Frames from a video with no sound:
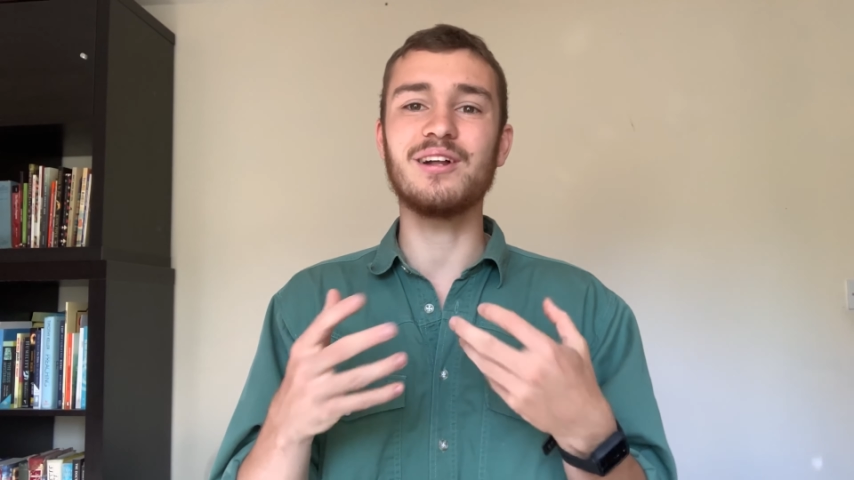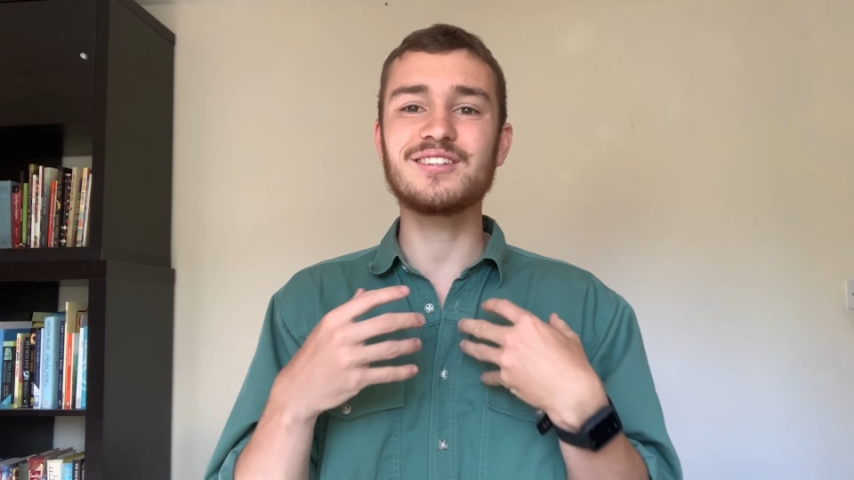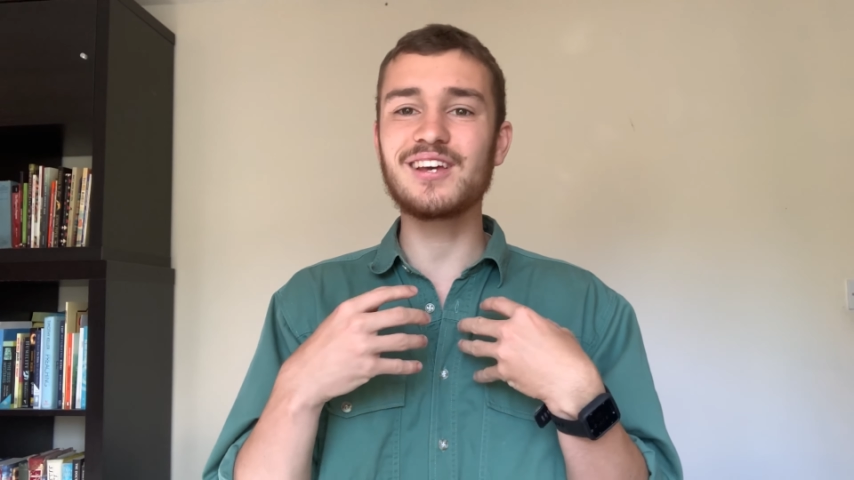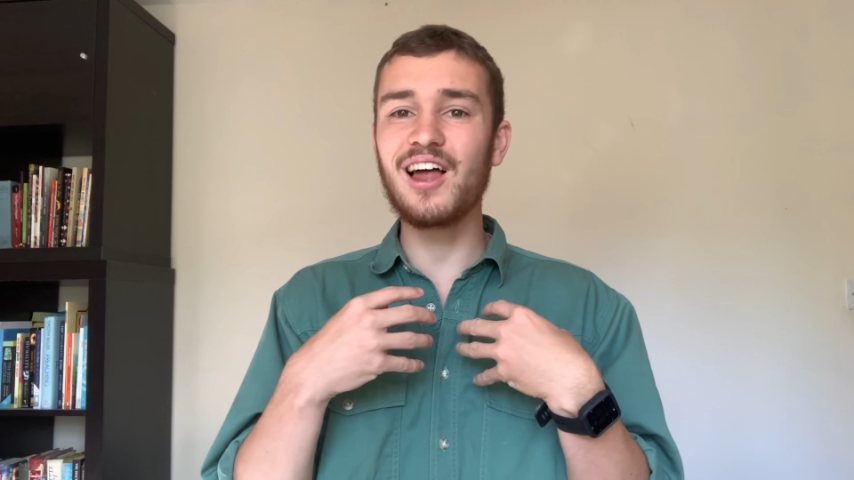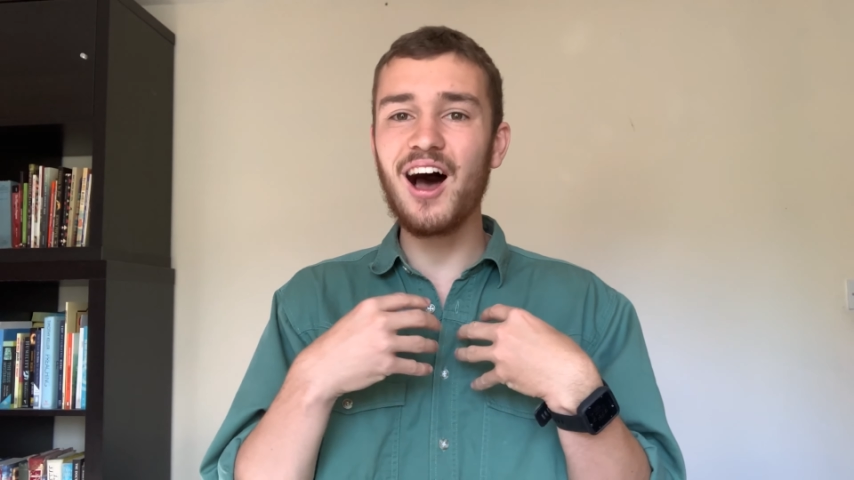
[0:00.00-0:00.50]

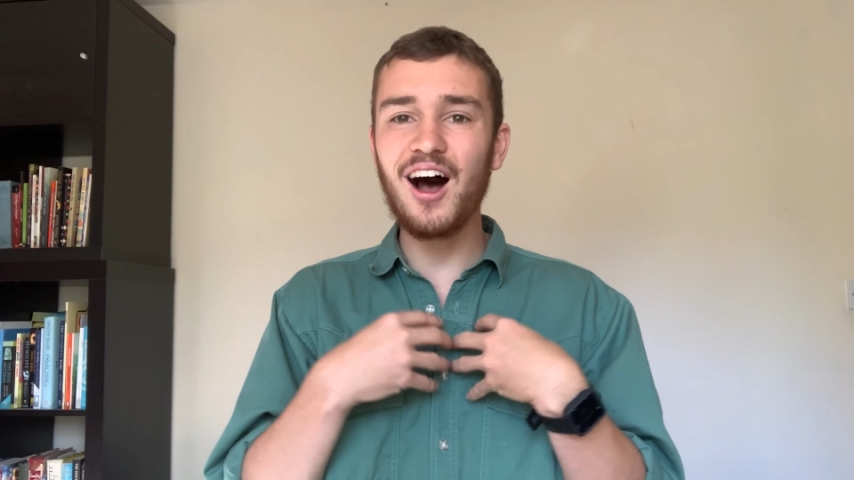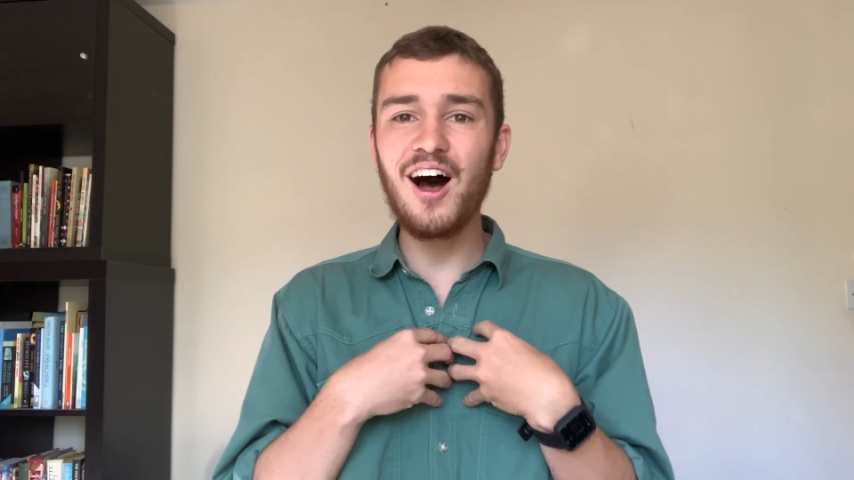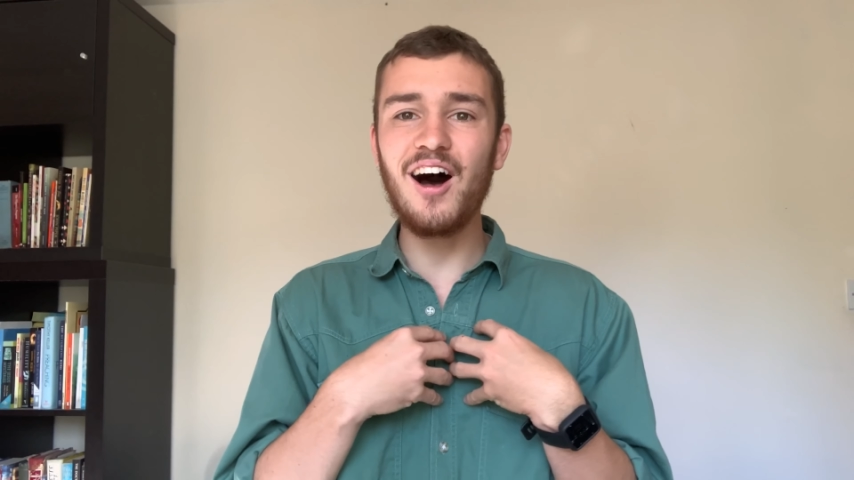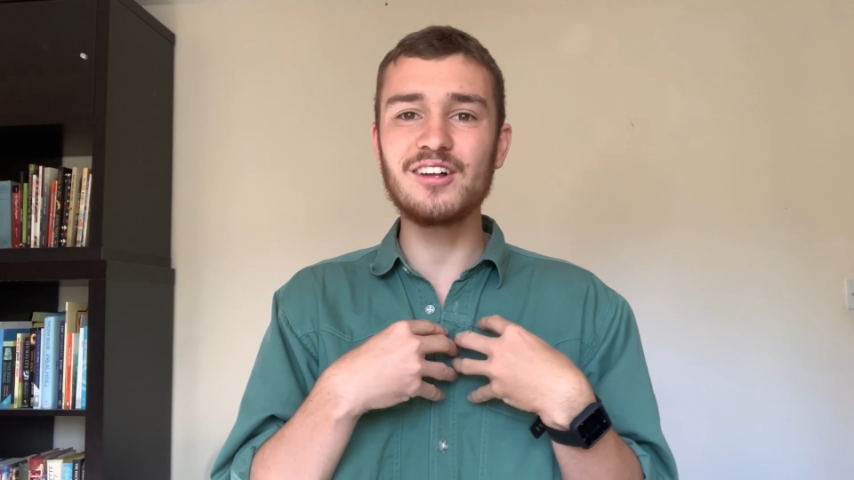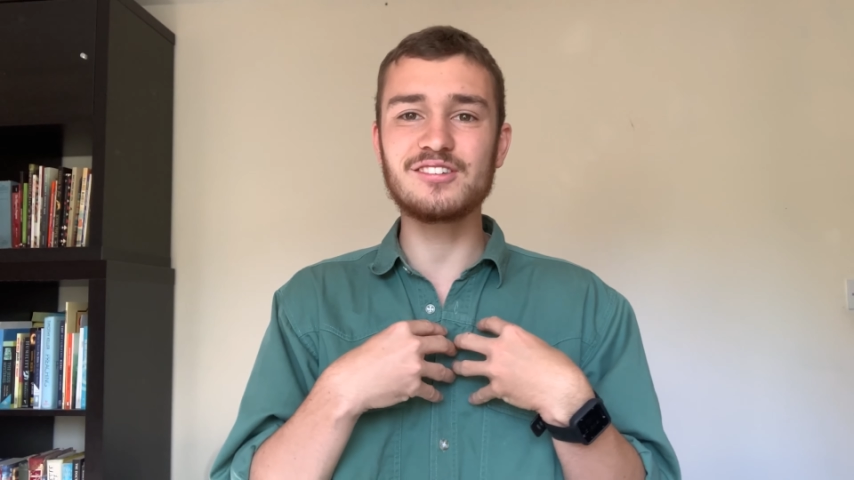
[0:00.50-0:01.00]
until our
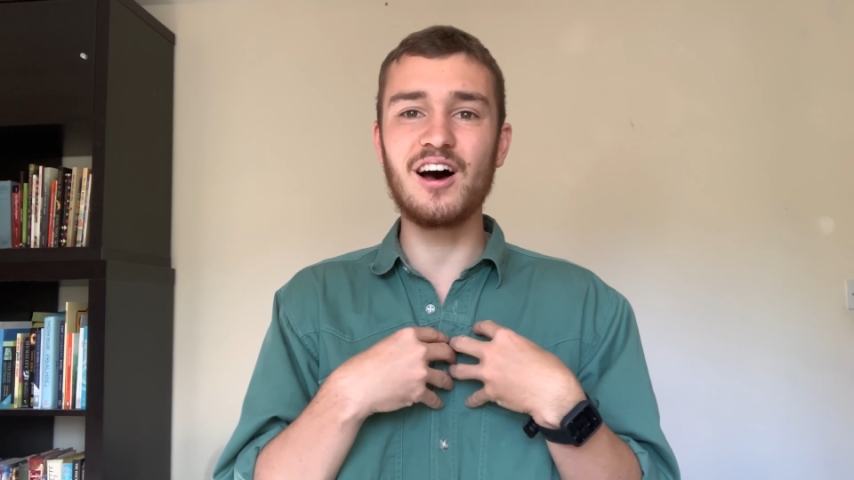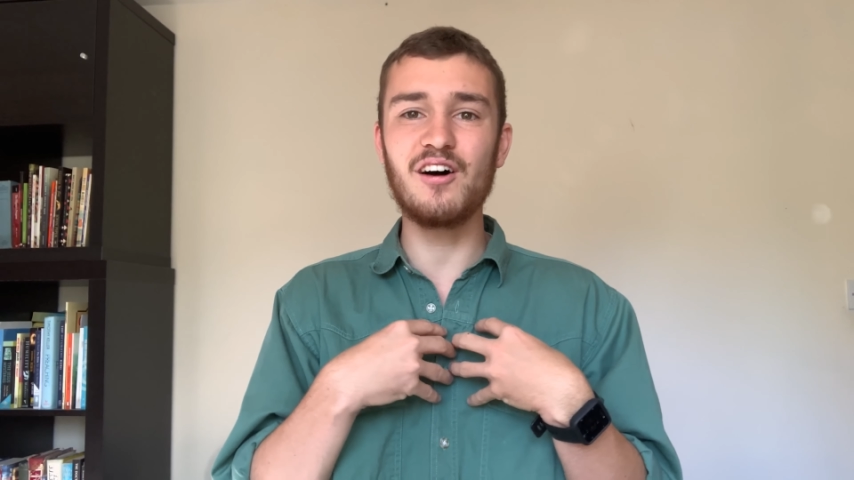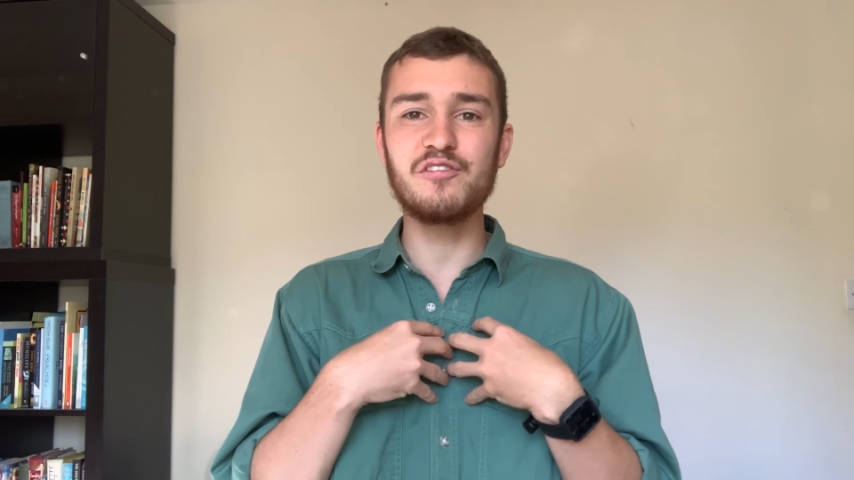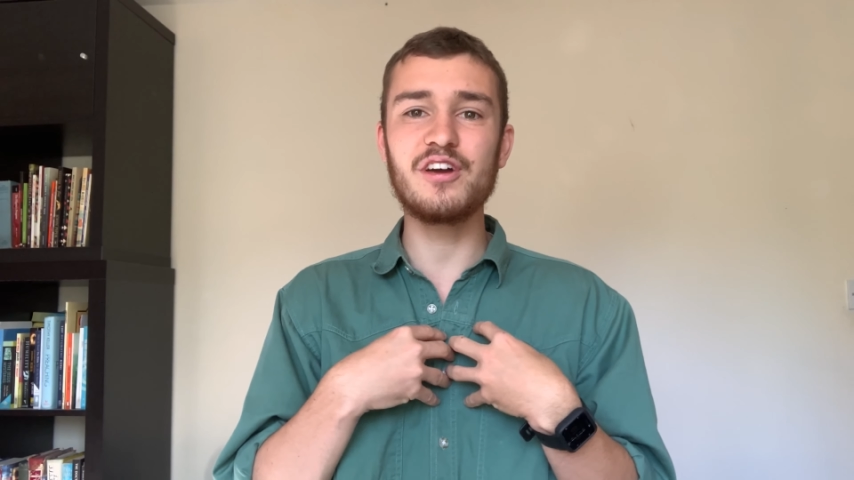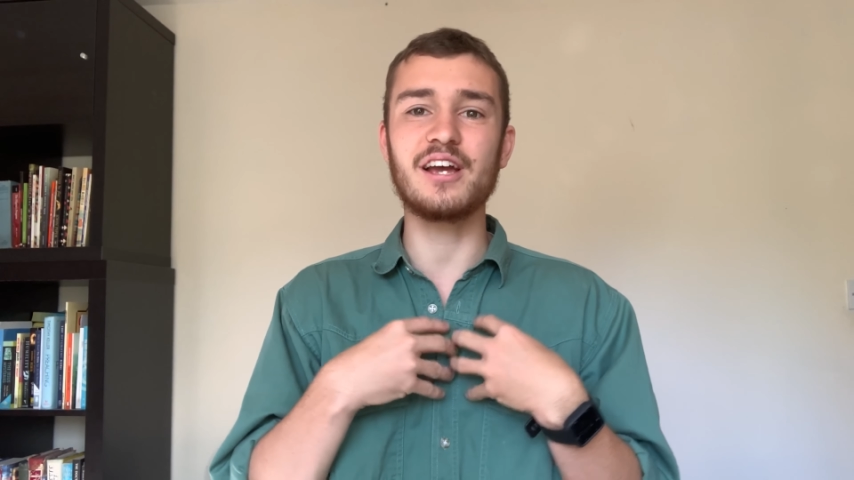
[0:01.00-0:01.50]
hearts
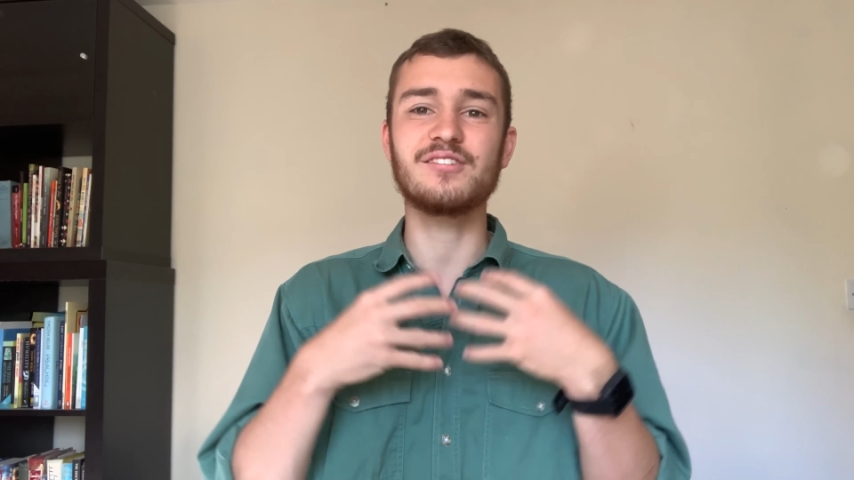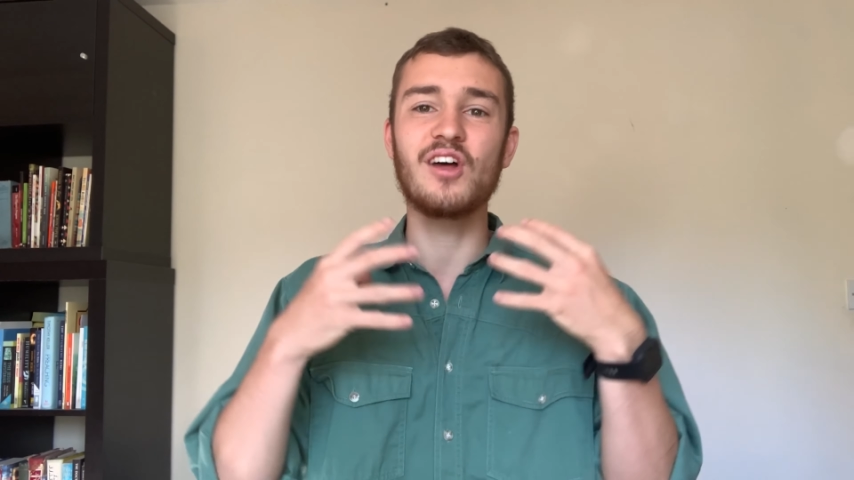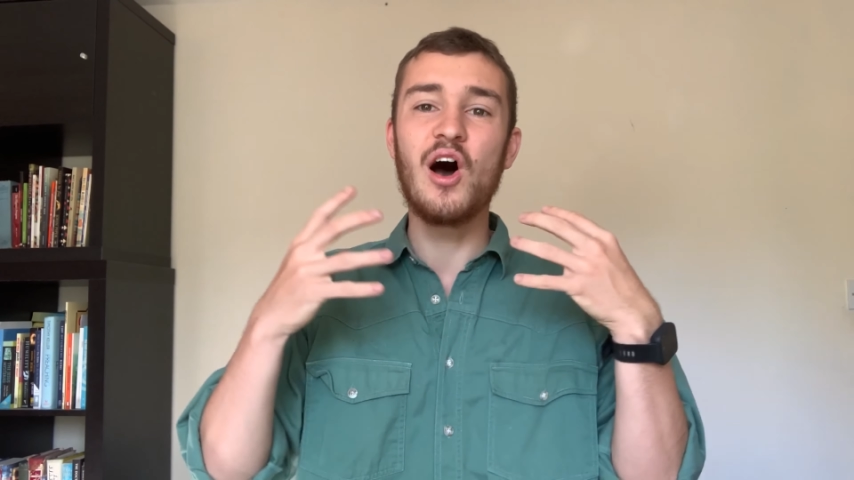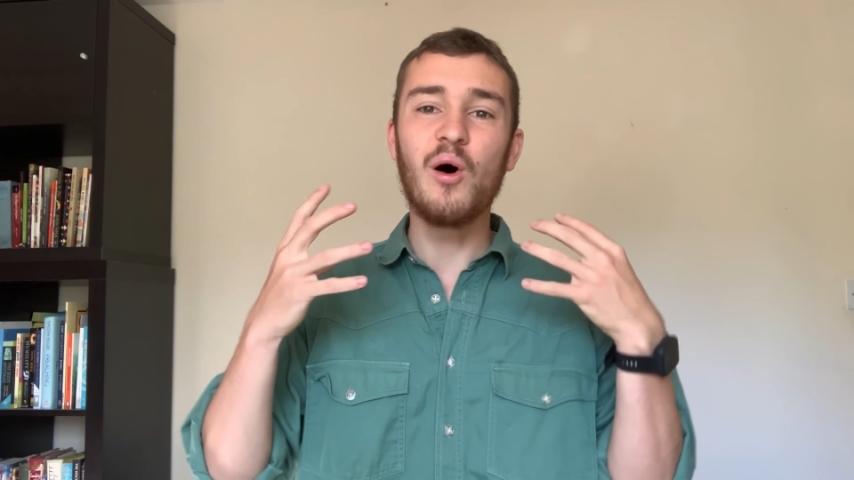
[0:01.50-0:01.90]
are fixed.